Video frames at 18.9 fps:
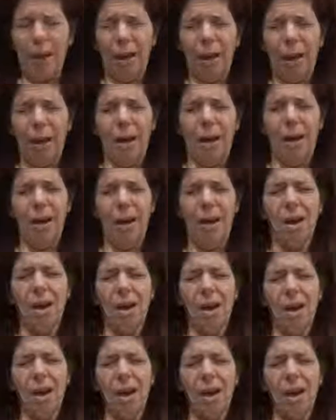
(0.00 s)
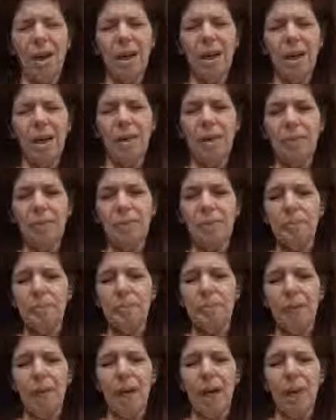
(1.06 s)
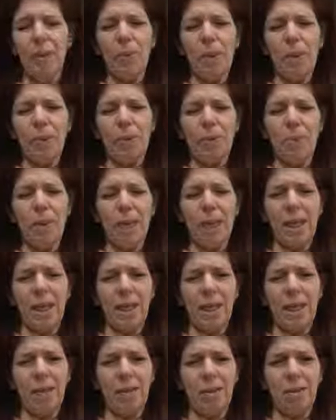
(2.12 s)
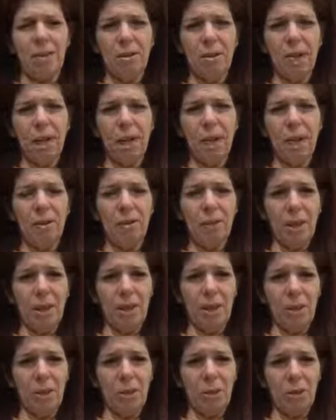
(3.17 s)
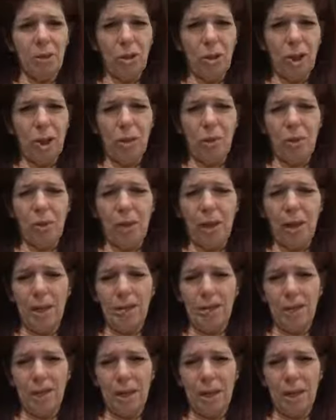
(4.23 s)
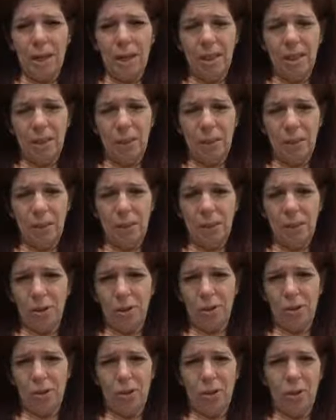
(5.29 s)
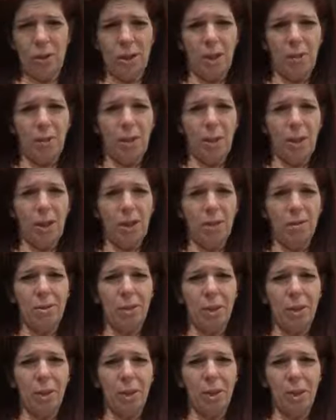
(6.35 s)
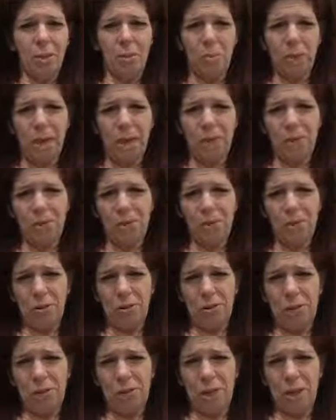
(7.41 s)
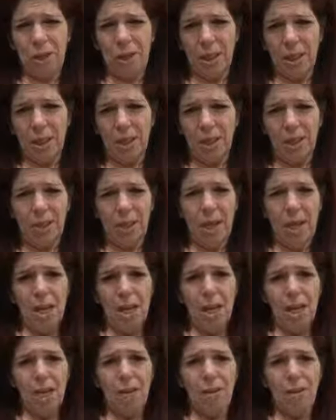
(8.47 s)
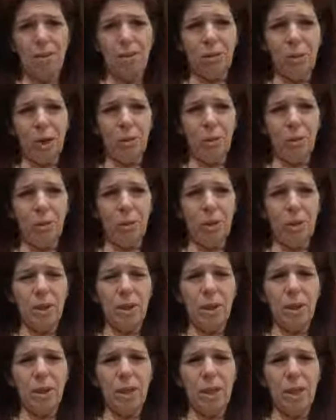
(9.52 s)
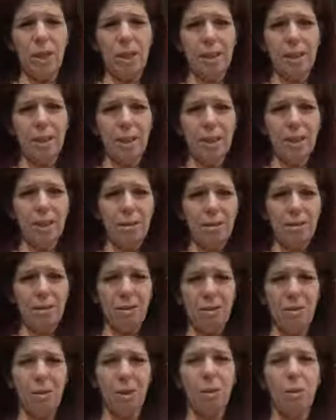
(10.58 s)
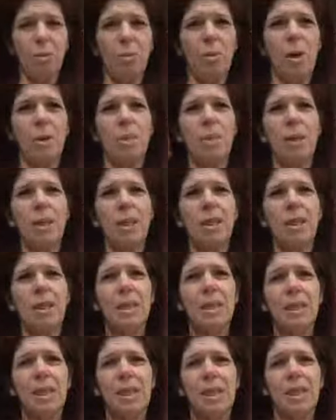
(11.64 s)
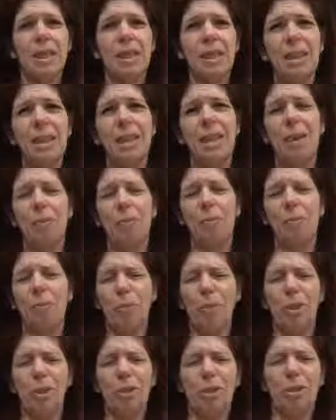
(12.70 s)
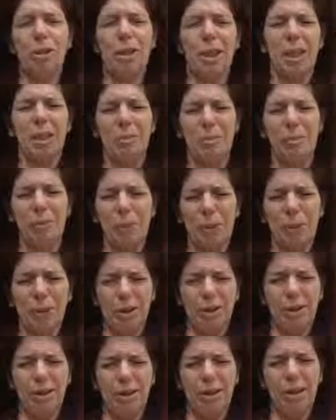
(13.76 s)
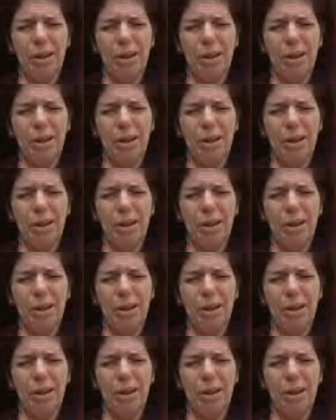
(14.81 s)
I raised my kids. I've done a good job. Brian is getting his physics degree, and Miranda's getting her master's, and Dylan is in his sophomore year, and I did it as a single mom, and I did it, and I pushed, and I pushed.